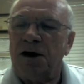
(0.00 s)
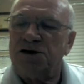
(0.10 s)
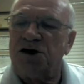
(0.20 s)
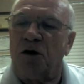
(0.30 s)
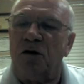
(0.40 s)

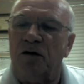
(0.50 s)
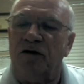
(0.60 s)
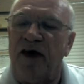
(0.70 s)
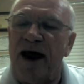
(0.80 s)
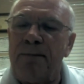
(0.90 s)
So
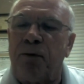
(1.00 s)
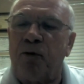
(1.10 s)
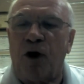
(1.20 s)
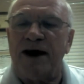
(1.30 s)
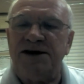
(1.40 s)
they
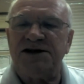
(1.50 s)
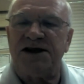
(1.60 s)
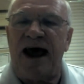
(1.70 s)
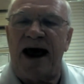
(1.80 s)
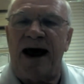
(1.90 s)
price
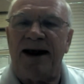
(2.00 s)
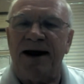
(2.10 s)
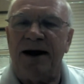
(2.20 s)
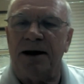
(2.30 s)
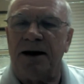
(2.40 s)
that
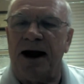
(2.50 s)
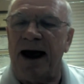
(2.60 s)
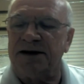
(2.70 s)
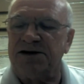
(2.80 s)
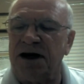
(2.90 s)
in
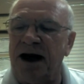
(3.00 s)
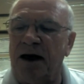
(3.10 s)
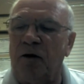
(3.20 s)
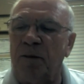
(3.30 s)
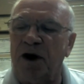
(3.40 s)
as an
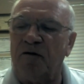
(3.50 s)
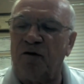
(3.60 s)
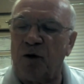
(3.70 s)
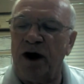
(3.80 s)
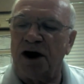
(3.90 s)
element
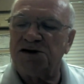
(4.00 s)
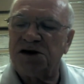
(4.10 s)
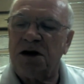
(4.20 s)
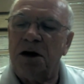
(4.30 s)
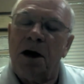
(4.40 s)
of
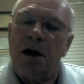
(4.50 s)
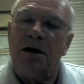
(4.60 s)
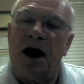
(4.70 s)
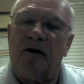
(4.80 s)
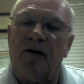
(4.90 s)
risk.
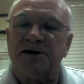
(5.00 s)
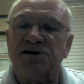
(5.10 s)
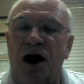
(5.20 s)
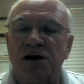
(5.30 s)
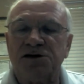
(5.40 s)
Now,
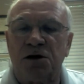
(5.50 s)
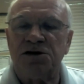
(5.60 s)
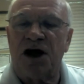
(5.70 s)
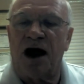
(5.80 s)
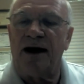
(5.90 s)
that's also
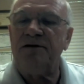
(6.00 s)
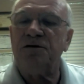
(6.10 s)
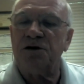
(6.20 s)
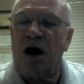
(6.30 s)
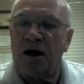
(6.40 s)
tied
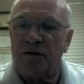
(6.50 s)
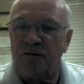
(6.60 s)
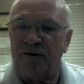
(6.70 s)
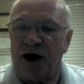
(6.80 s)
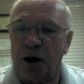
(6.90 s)
to other
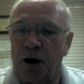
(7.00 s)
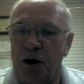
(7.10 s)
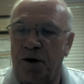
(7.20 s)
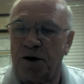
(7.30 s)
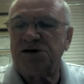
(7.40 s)

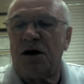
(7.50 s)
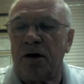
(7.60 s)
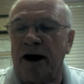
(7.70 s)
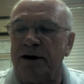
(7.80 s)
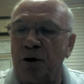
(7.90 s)
variables
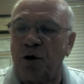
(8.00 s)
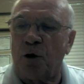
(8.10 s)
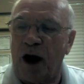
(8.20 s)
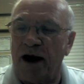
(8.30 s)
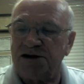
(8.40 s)
like your
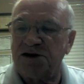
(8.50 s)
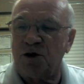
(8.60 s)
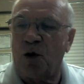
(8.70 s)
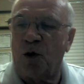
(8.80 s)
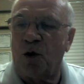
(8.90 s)
credit
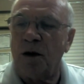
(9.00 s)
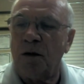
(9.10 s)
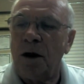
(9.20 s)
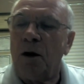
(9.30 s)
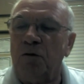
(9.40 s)
score,
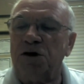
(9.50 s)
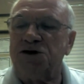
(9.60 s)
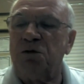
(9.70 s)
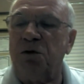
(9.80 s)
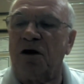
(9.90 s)

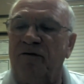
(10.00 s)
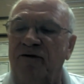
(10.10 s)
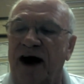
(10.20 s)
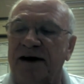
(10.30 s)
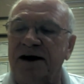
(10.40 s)
which will
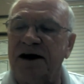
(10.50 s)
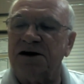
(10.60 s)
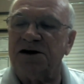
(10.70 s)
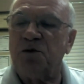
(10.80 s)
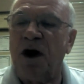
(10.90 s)
affect it
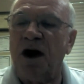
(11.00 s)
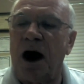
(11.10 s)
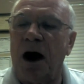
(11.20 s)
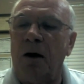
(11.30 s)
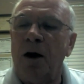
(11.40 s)
as
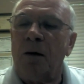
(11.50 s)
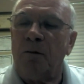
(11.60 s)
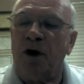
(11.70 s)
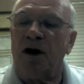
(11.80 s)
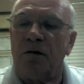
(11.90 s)
well.
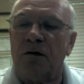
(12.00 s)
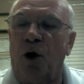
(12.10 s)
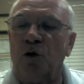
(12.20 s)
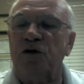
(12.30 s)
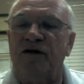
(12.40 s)
But
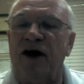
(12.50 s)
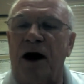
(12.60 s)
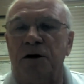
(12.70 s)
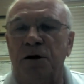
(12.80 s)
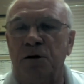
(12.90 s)
loan to
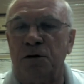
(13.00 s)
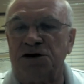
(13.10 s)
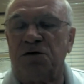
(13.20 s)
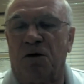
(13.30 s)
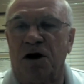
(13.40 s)
value
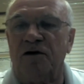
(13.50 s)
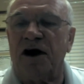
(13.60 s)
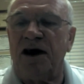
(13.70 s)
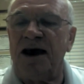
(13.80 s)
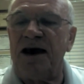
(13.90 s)
is one of
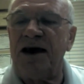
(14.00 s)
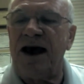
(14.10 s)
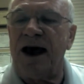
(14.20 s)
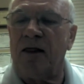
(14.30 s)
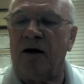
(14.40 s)
the
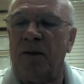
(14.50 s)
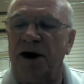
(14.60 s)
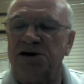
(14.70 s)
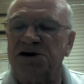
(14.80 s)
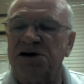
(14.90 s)
key
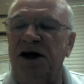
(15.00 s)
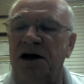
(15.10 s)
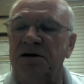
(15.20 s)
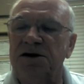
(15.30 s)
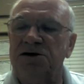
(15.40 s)
elements
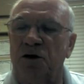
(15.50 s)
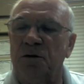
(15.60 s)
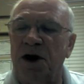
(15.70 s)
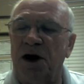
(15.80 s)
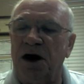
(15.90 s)
in
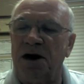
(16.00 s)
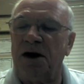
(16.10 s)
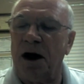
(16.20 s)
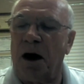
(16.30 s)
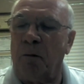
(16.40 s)

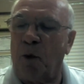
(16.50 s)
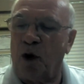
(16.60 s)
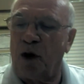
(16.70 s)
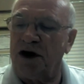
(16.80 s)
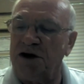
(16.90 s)
determining a
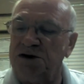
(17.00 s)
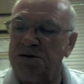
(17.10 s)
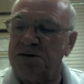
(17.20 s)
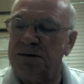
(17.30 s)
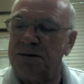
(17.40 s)
mortgage.